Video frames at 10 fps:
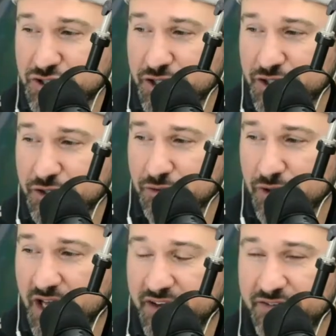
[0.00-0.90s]
chunk of your
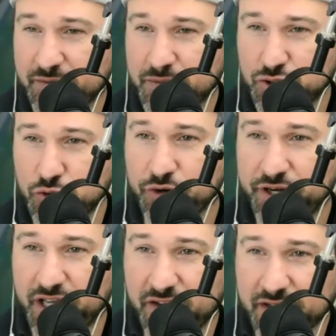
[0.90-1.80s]
life, a mm,
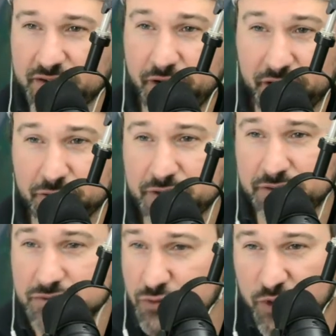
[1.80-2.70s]
majority right. of it, right? You're
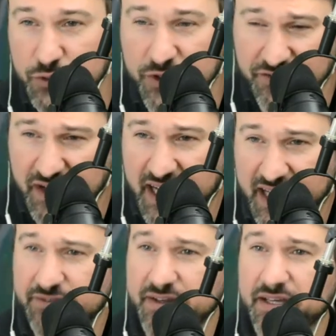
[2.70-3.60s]
only what
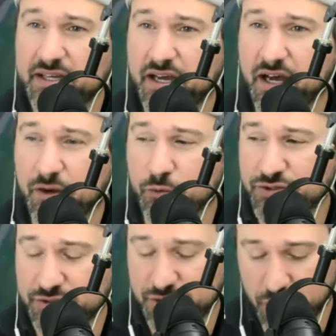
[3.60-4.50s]
25. Yeah. Uh,
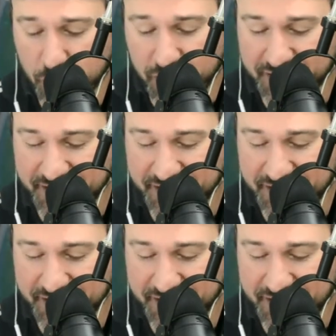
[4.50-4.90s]
so